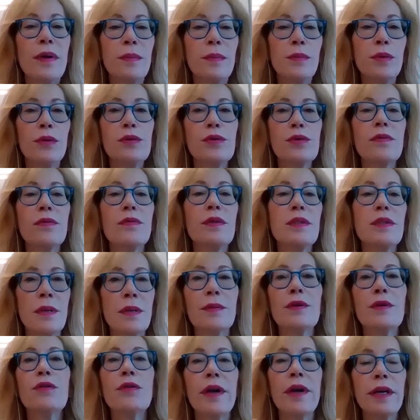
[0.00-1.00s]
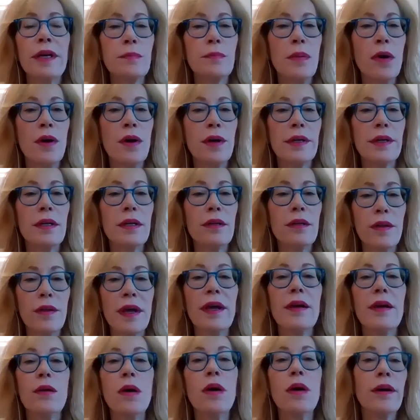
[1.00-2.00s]
members of the Democratic Party
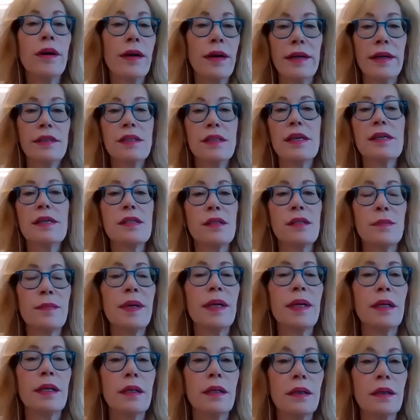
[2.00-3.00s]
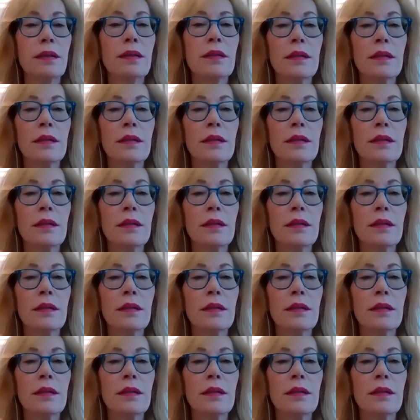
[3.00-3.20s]
that are anti-Semitic?